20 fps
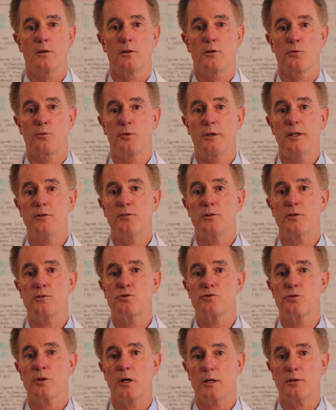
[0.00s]
The reason
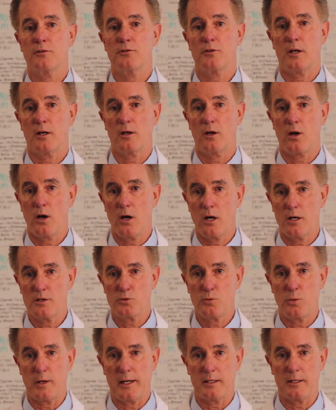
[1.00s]
drugs can
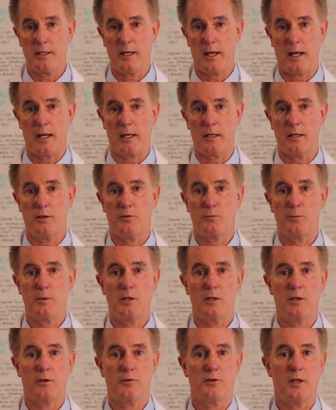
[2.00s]
cause weight gain is
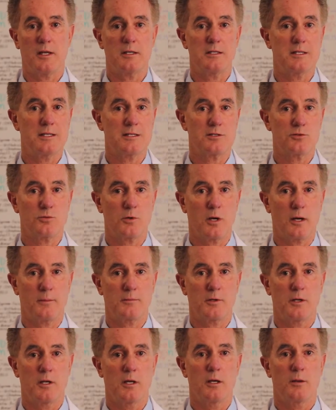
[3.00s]
because they
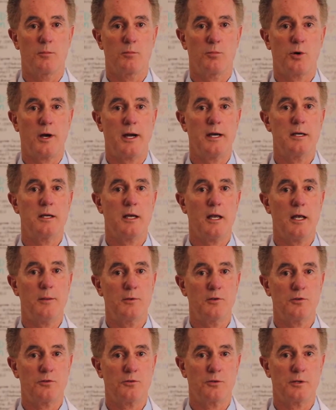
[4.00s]
disrupt brain
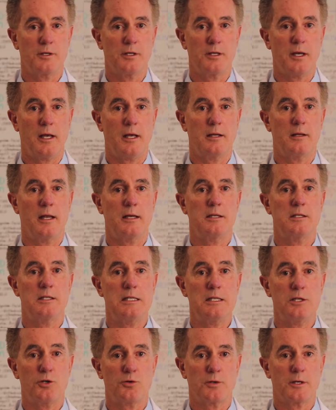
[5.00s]
chemistry and they
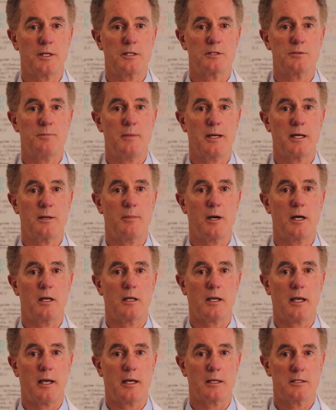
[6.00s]
decrease
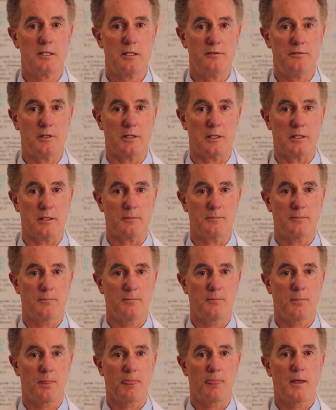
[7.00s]
metabolic activity.
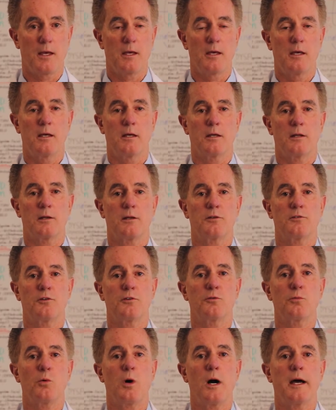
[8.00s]
This
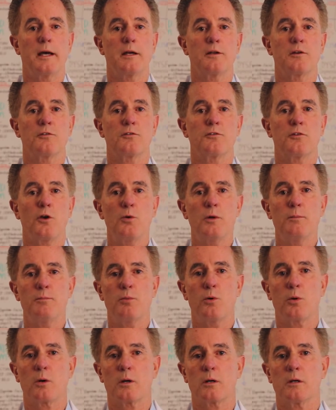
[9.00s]
is why it is so
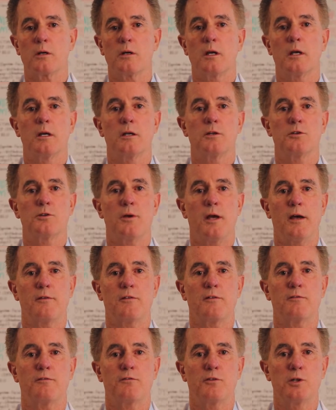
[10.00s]
important to have
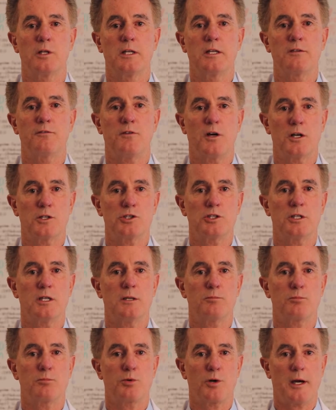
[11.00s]
a fully
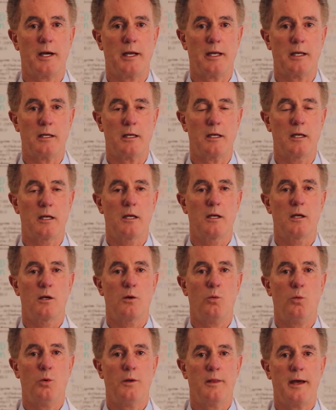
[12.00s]
functioning brain
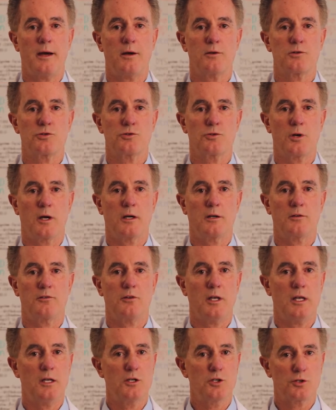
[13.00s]
without drugs
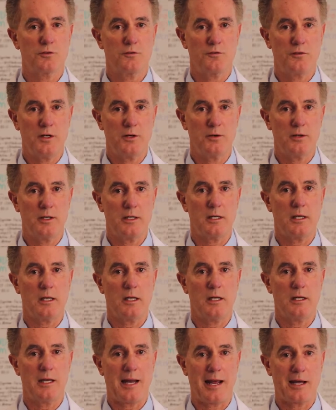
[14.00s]
interfering
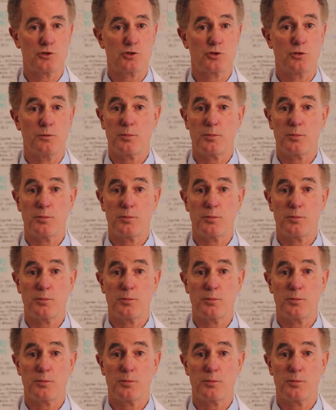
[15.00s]
in natural